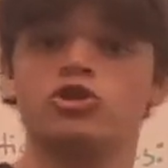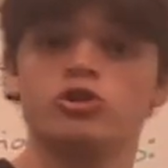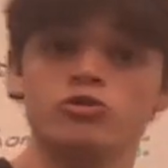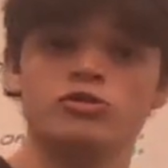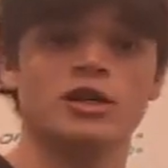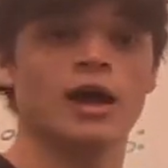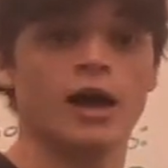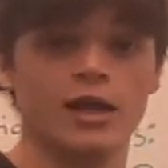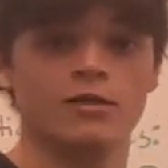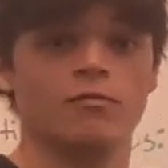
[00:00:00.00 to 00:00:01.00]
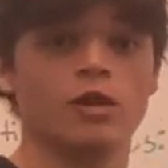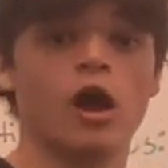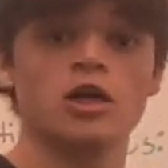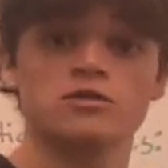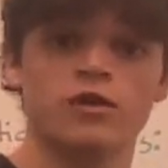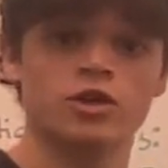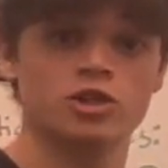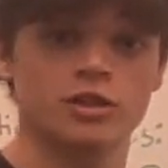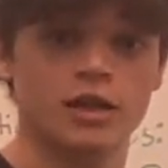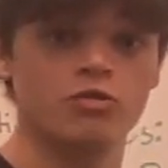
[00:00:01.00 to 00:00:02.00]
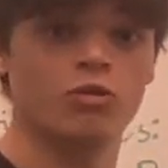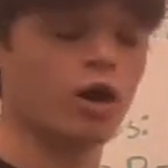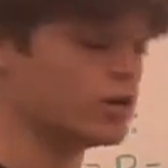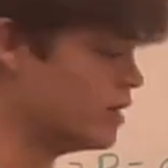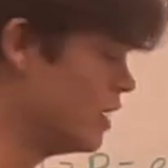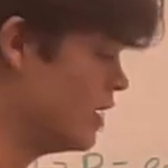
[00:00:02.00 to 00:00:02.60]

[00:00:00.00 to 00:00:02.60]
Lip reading: choose a kind of loss function that you want.